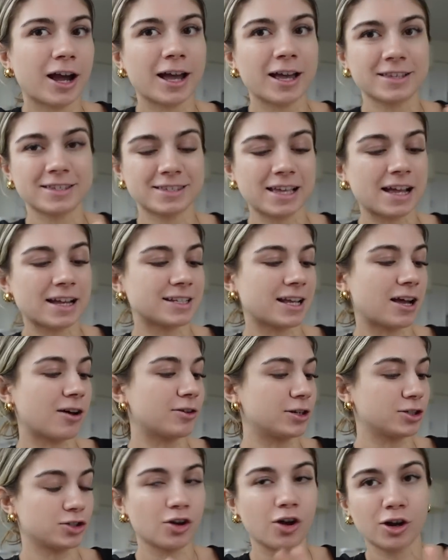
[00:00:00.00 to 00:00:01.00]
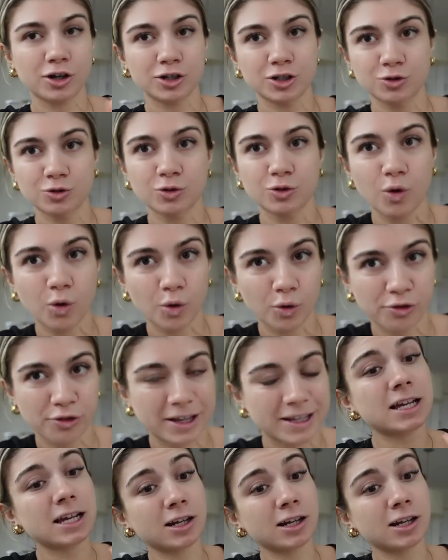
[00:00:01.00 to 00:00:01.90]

I sat down and talked through the whole thing.